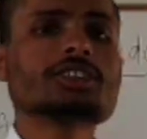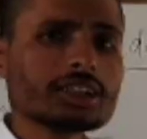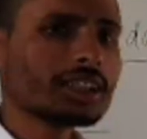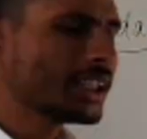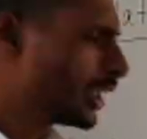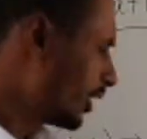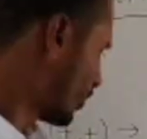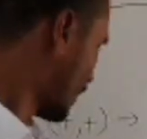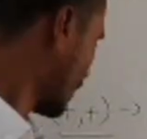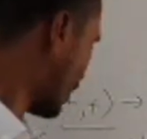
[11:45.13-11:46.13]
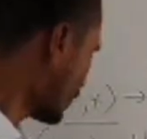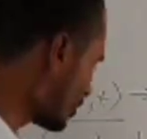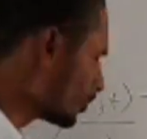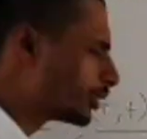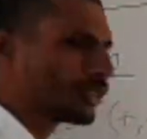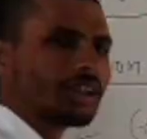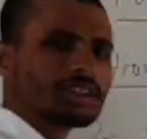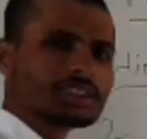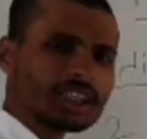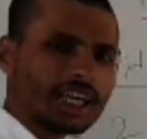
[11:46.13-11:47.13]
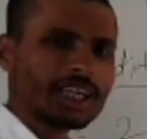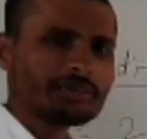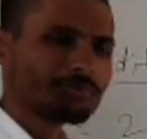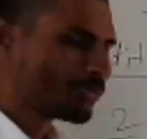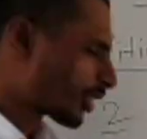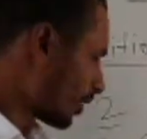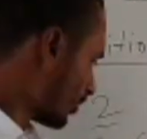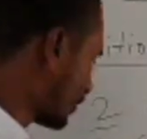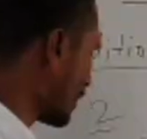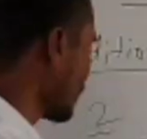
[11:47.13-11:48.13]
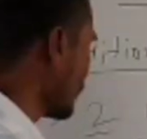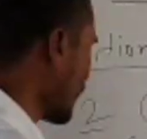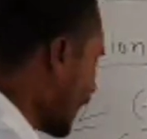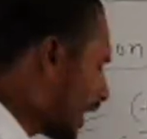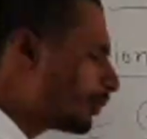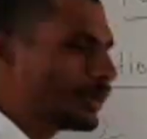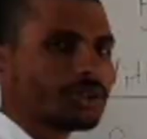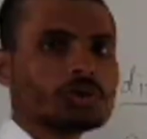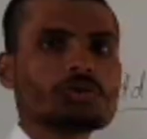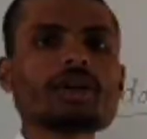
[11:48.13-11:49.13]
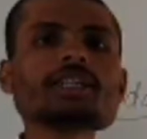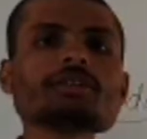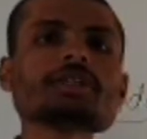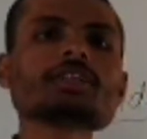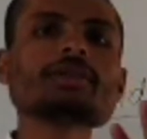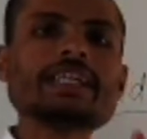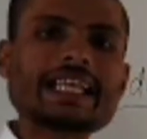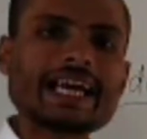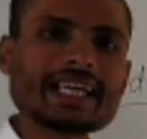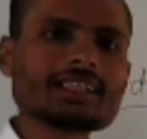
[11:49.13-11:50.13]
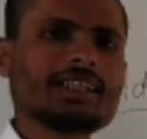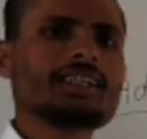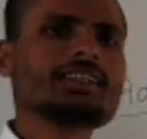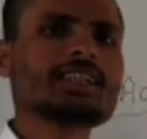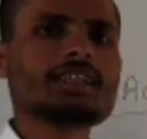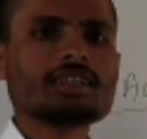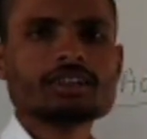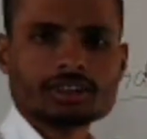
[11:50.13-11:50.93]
Generally you will not use all the time, but it will help you whenever you will land in the